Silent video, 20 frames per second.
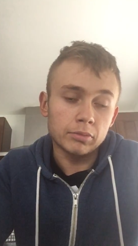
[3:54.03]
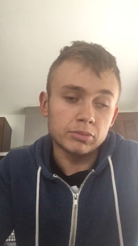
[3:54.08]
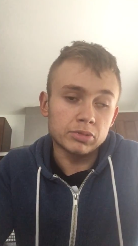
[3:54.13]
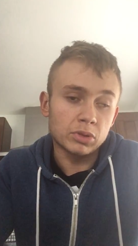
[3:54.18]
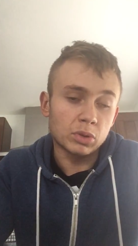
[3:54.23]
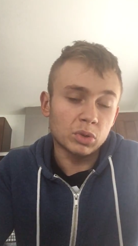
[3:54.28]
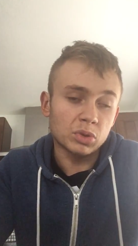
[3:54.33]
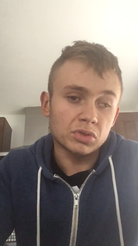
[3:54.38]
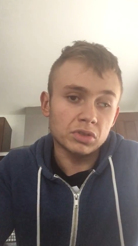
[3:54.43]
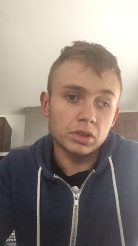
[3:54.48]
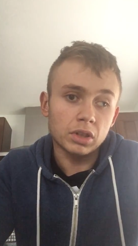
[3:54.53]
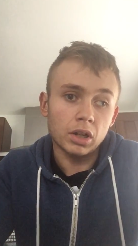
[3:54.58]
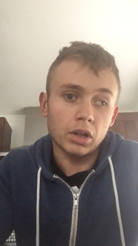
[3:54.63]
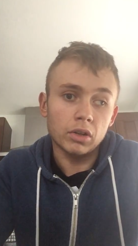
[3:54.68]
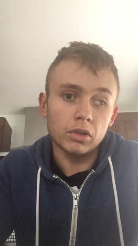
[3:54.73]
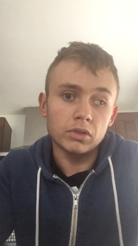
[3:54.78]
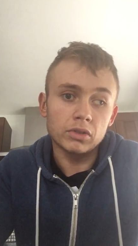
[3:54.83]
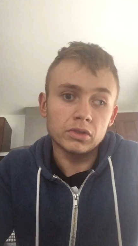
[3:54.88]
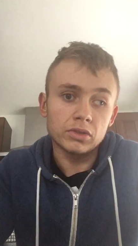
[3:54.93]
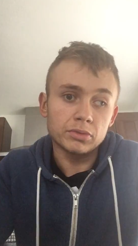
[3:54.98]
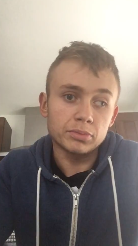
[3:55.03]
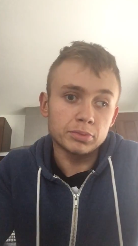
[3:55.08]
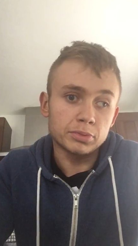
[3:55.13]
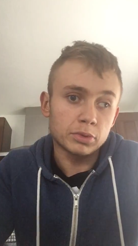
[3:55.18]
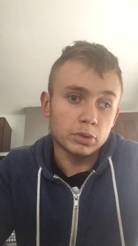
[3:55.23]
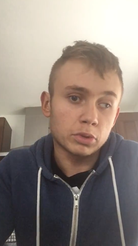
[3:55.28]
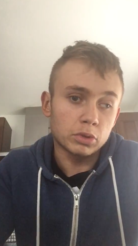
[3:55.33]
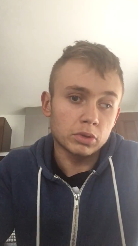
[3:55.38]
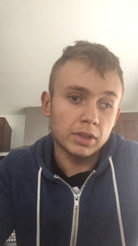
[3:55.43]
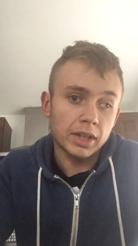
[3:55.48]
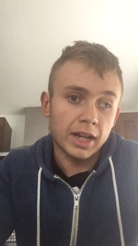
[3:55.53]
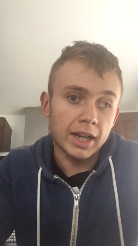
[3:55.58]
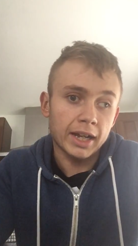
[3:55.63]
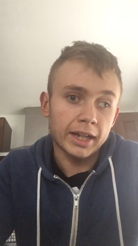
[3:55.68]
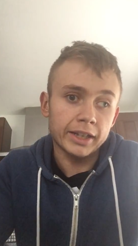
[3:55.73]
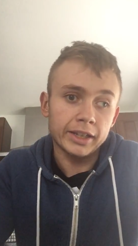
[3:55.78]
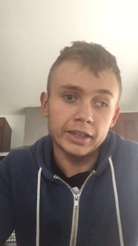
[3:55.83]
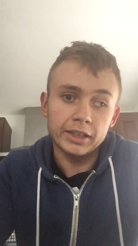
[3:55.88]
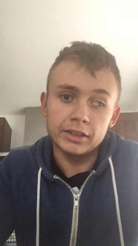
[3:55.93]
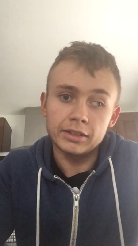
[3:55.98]
pros and cons of raw
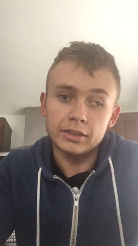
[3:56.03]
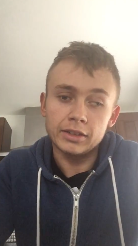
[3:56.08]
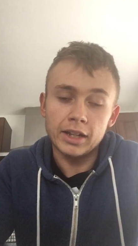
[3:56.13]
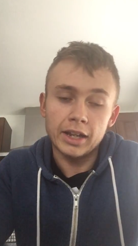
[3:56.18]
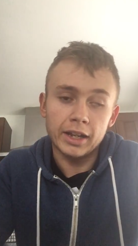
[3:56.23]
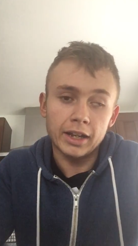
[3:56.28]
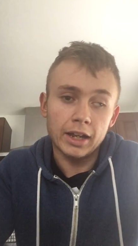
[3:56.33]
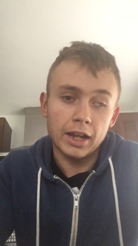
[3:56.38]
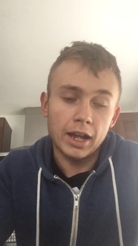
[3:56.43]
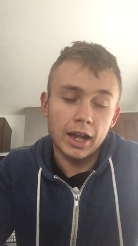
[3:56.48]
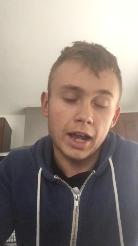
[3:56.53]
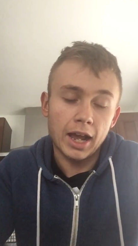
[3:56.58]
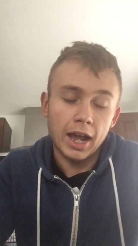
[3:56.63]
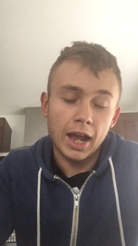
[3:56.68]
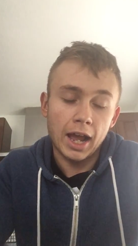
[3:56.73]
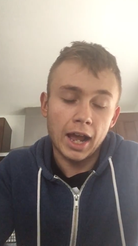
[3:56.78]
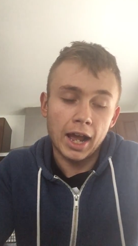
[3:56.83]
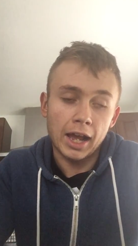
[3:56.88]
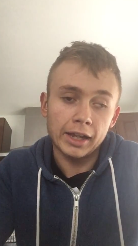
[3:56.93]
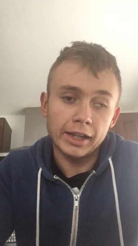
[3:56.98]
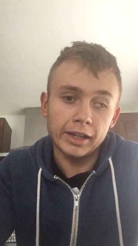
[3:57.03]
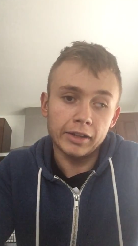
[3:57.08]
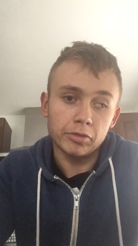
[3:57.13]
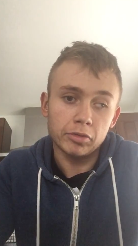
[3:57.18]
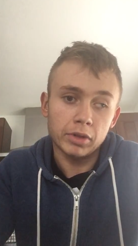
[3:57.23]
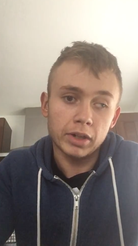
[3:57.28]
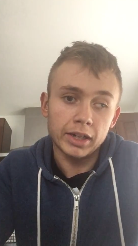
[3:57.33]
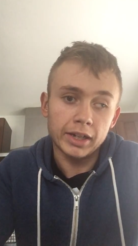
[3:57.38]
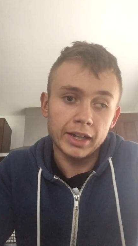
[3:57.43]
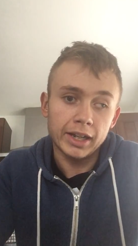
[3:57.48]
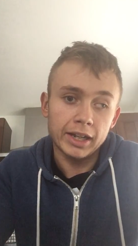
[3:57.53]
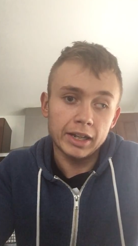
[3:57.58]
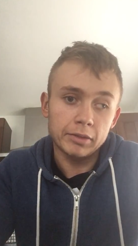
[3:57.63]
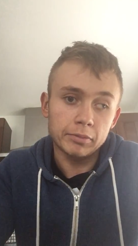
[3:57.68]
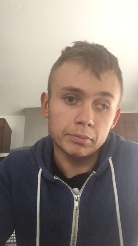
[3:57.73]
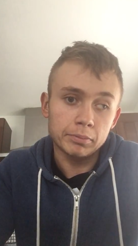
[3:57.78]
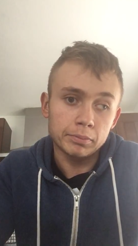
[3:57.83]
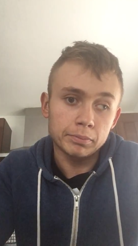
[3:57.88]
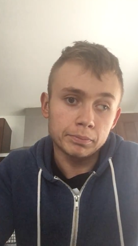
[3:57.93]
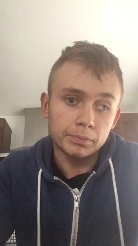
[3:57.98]
diet and
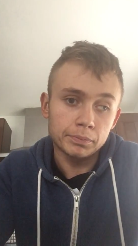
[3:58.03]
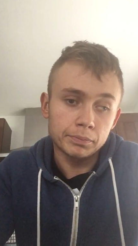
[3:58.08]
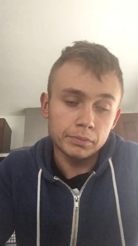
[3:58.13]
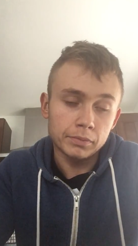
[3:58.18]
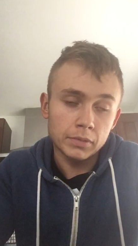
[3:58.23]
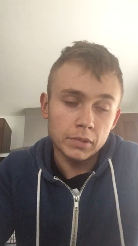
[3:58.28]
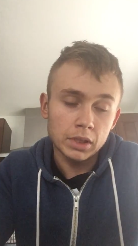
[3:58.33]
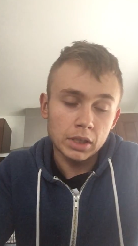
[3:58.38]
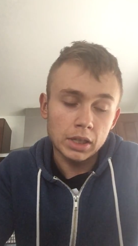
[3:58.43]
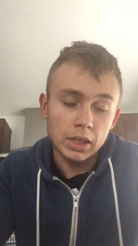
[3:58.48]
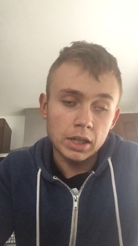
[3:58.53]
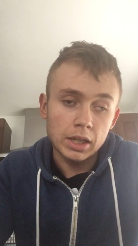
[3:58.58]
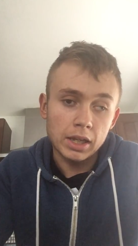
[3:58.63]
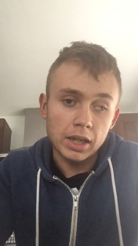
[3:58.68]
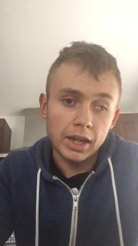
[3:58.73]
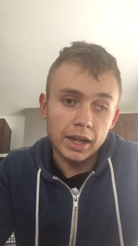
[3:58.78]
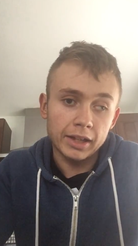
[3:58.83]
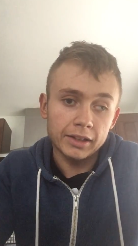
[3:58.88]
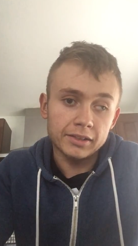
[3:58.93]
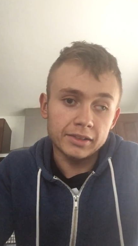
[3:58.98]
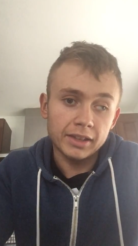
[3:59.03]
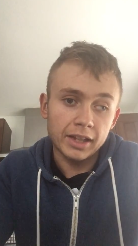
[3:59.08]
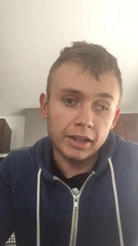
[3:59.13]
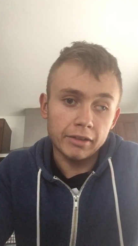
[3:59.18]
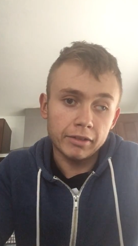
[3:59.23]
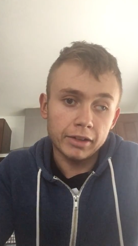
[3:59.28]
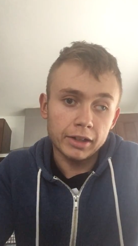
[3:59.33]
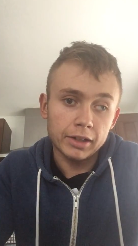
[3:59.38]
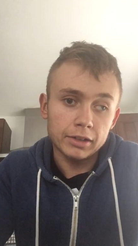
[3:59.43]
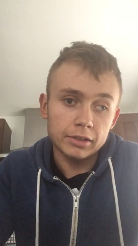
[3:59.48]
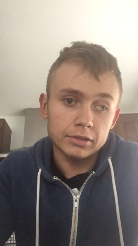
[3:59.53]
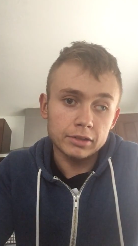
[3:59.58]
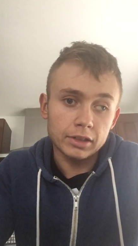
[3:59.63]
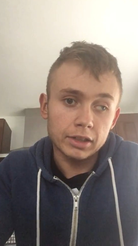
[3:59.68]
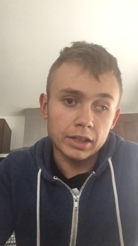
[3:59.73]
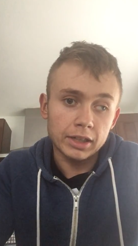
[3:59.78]
IFYM, etc.